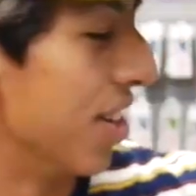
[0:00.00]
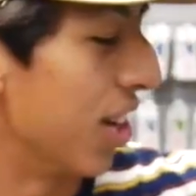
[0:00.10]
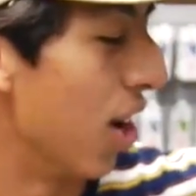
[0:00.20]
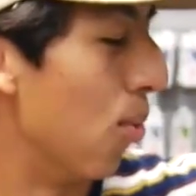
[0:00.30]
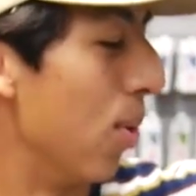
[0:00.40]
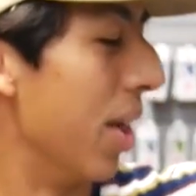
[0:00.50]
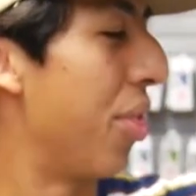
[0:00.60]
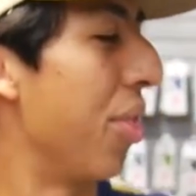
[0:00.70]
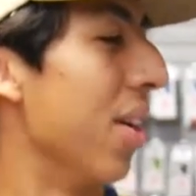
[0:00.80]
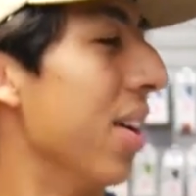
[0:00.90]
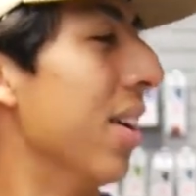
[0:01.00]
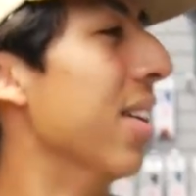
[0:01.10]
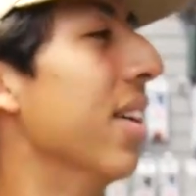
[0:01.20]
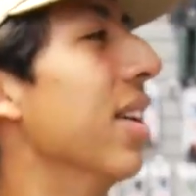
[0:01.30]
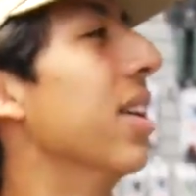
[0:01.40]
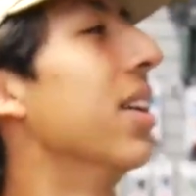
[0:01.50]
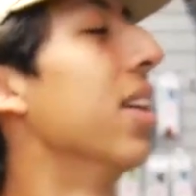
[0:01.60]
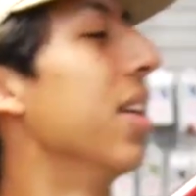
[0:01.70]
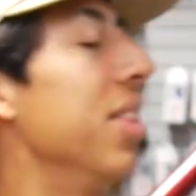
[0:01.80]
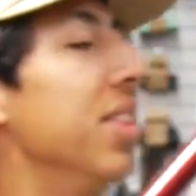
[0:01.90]
gonna go with
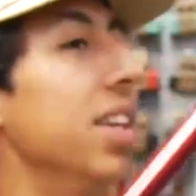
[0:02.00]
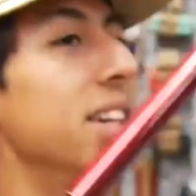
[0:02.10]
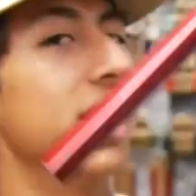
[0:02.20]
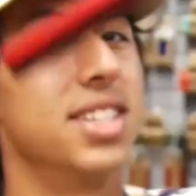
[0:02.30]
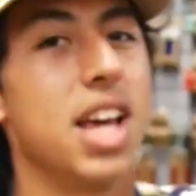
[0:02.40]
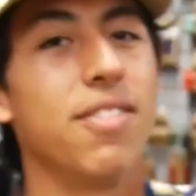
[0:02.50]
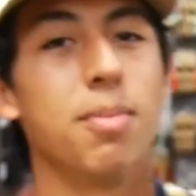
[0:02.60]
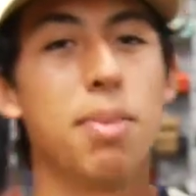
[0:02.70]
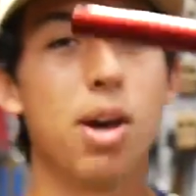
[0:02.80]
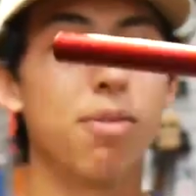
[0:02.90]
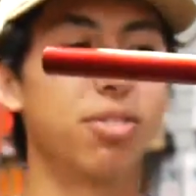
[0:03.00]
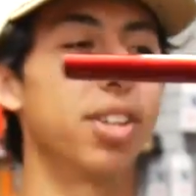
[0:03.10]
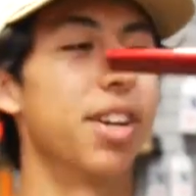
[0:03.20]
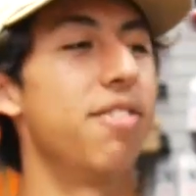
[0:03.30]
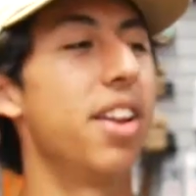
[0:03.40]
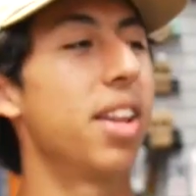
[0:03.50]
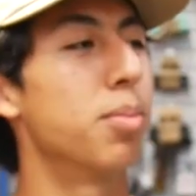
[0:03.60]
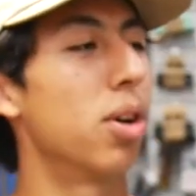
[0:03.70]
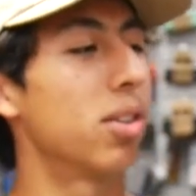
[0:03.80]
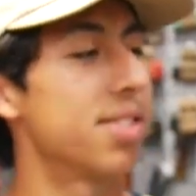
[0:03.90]
the Devin Pelfrey
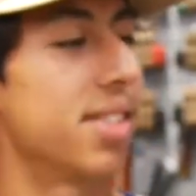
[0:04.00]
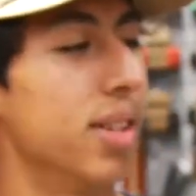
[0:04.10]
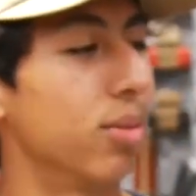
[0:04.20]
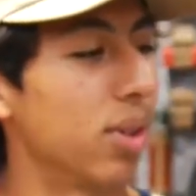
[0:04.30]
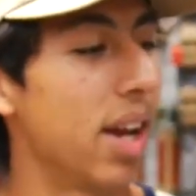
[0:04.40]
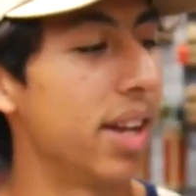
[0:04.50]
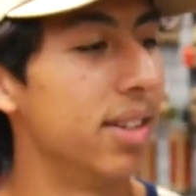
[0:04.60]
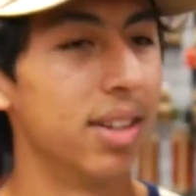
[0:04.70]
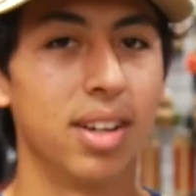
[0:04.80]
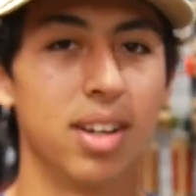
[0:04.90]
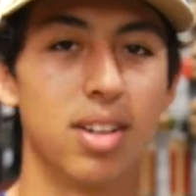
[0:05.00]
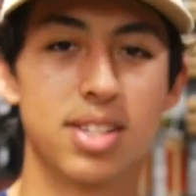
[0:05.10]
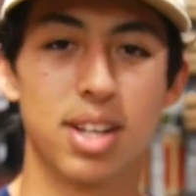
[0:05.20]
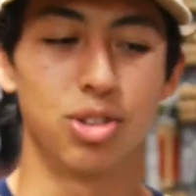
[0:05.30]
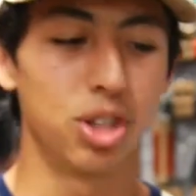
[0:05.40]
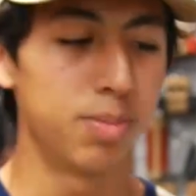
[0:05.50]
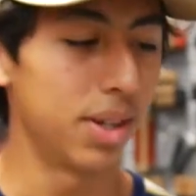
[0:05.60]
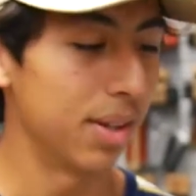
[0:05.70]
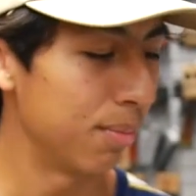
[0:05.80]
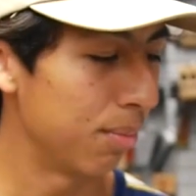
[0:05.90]
Affinity Bars in red. So it should
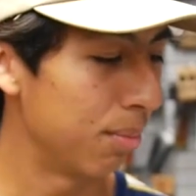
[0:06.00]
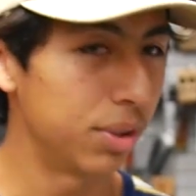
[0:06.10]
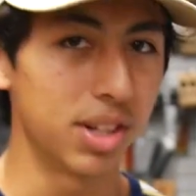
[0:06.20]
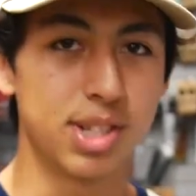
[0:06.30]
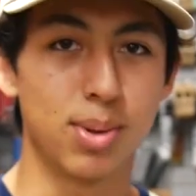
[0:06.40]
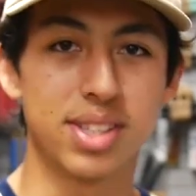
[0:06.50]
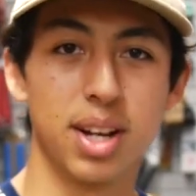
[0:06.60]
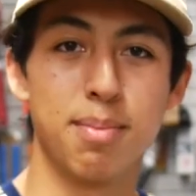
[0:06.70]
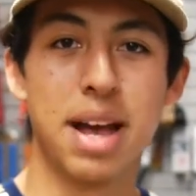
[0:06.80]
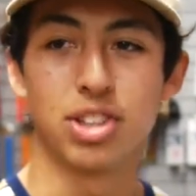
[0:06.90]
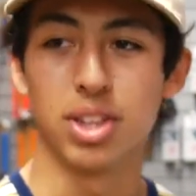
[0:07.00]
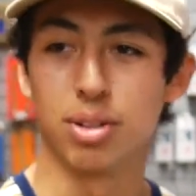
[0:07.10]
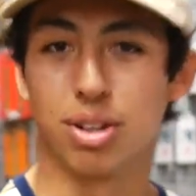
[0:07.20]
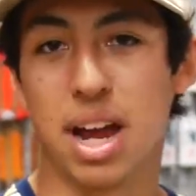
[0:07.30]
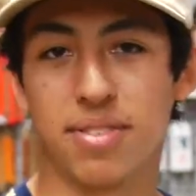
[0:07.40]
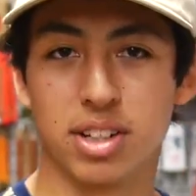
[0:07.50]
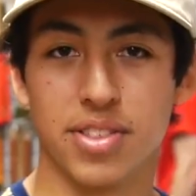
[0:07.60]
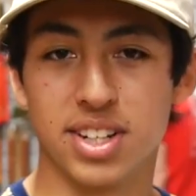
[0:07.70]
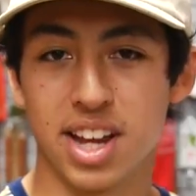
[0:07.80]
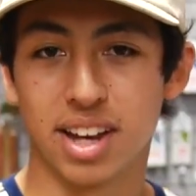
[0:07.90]
be pretty sweet. It's gonna match the graphic
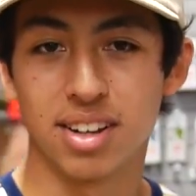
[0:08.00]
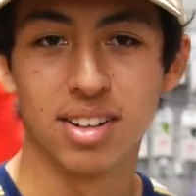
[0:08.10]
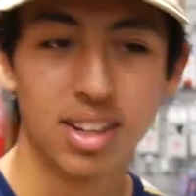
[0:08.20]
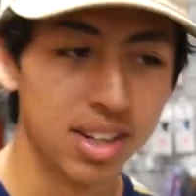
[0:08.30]
on the deck.